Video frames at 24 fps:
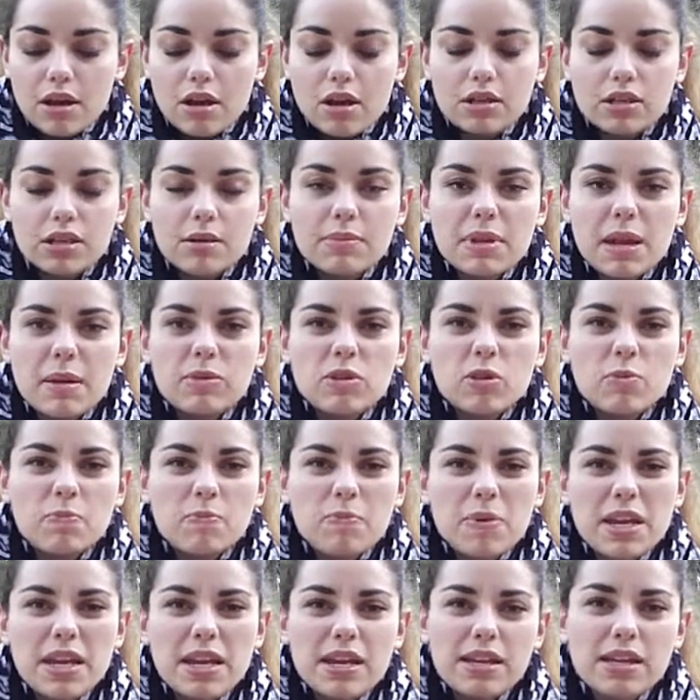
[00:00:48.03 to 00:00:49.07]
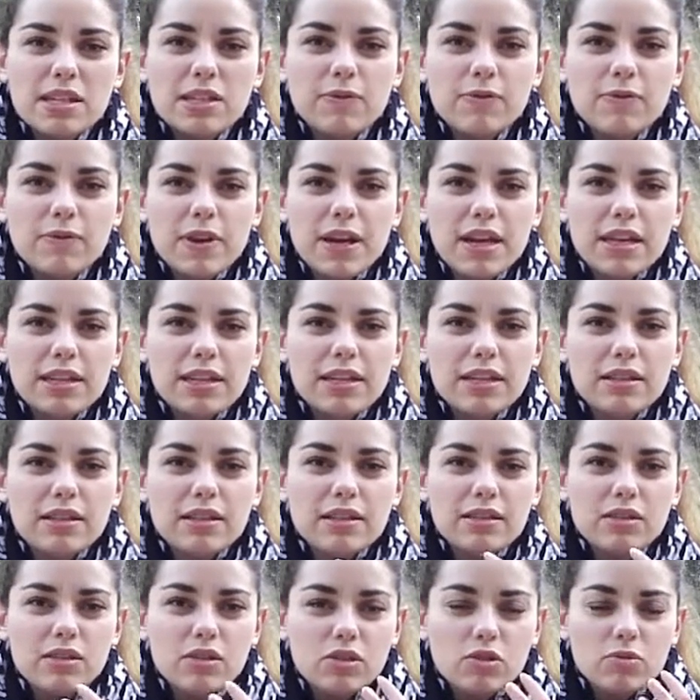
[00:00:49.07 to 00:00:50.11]
sometimes the pink is faded
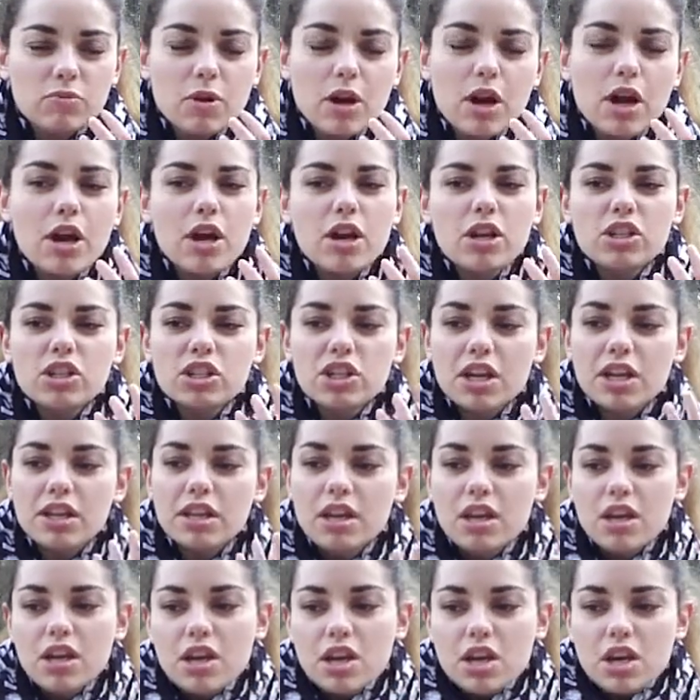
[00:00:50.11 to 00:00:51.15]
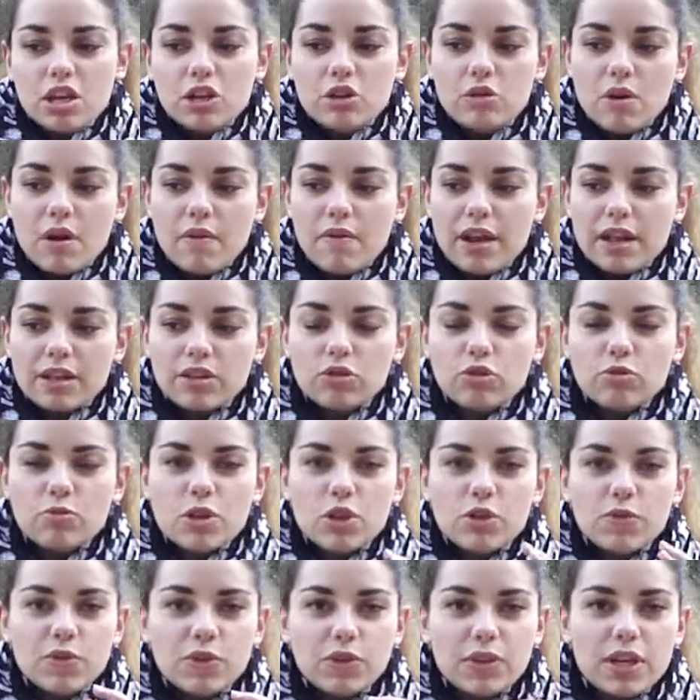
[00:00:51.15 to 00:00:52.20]
too much and you have like too
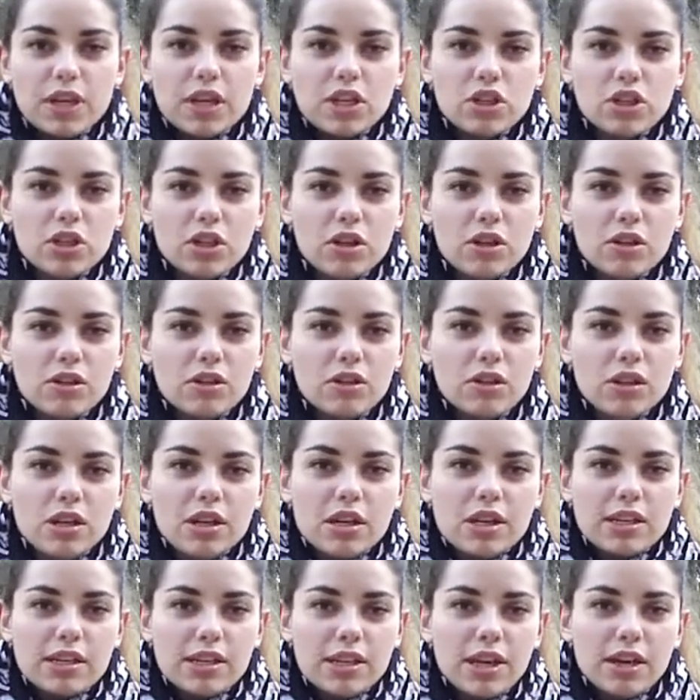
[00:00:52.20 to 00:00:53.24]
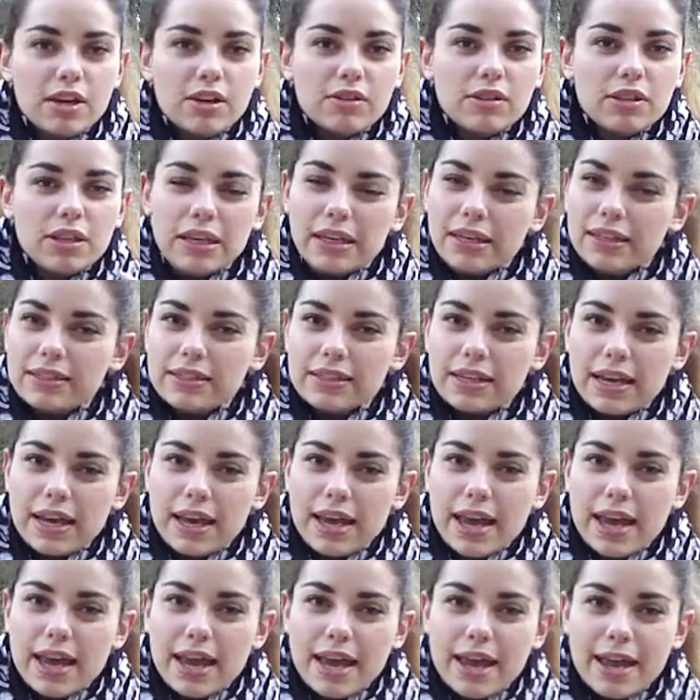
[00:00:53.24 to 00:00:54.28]
much foundation cake on it,
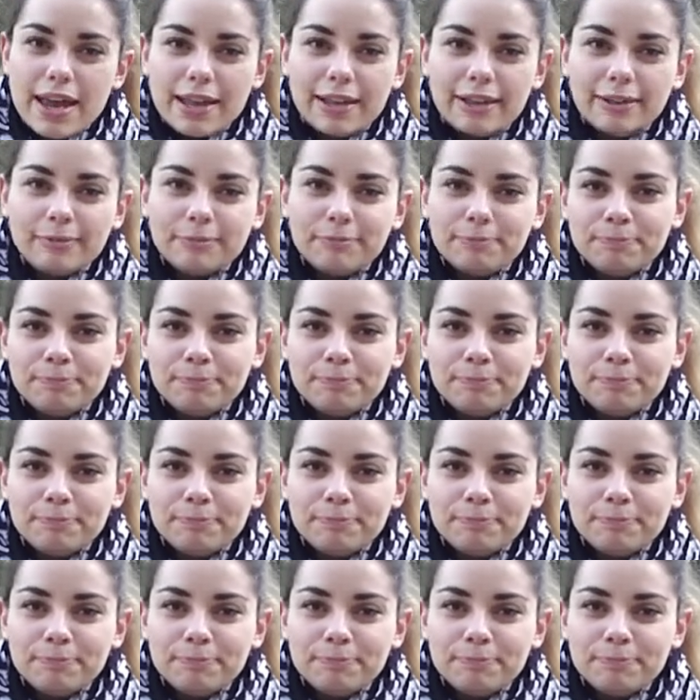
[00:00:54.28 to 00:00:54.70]
and